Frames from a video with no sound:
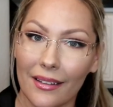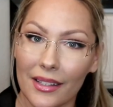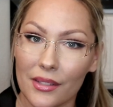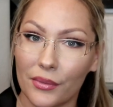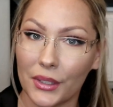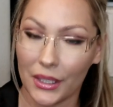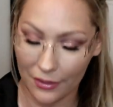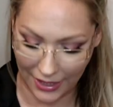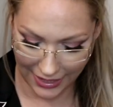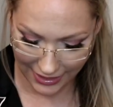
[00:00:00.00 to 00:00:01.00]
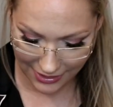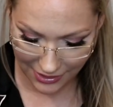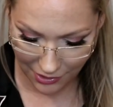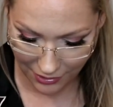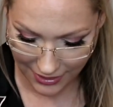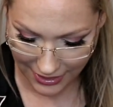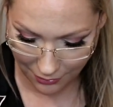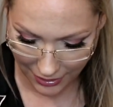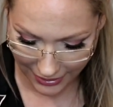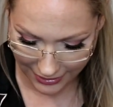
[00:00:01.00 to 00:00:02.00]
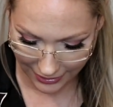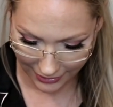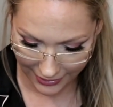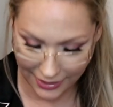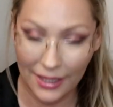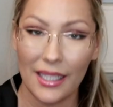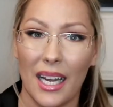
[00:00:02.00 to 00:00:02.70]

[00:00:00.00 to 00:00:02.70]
this for you guys so you can see what I got.